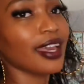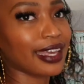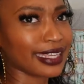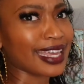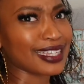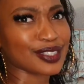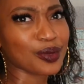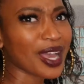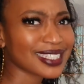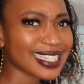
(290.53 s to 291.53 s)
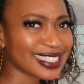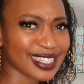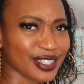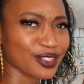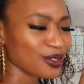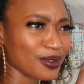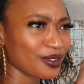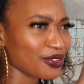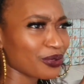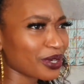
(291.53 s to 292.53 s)
yeah, it's not as easy as you would have
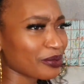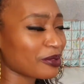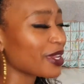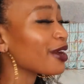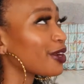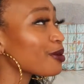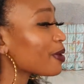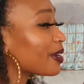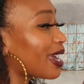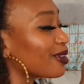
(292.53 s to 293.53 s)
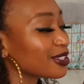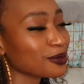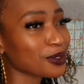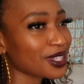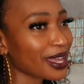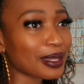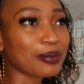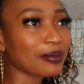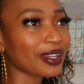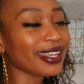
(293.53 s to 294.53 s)
thought it would be. I don't know about now, this was like
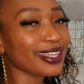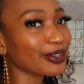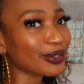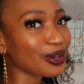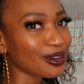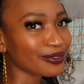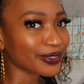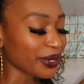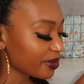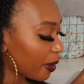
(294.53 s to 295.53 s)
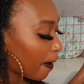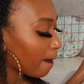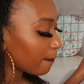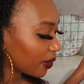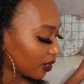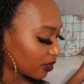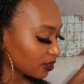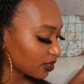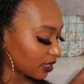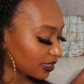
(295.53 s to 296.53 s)
maybe like a year and a half ago, but
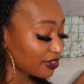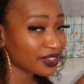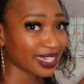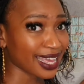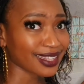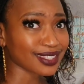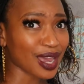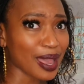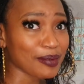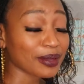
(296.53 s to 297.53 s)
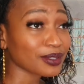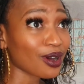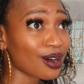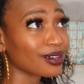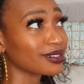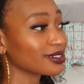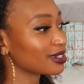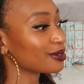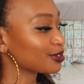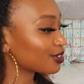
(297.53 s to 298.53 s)
Definitely at the time it was hard. It
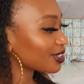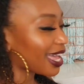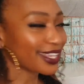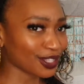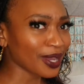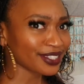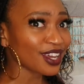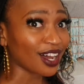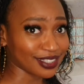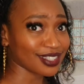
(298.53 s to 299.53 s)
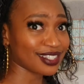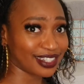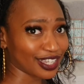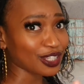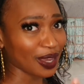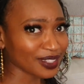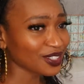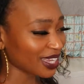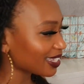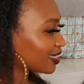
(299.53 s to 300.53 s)
was like you had to hunt, like you actually
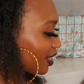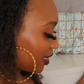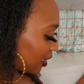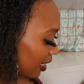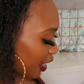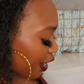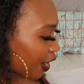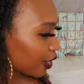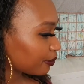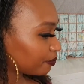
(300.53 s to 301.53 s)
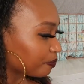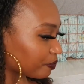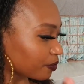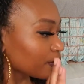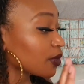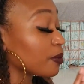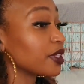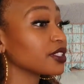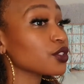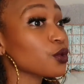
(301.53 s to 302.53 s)
had to hunt. But
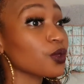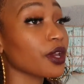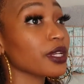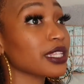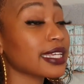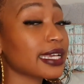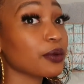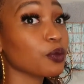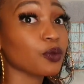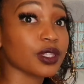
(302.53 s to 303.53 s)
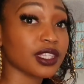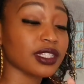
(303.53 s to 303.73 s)
this is cool. The only thing with the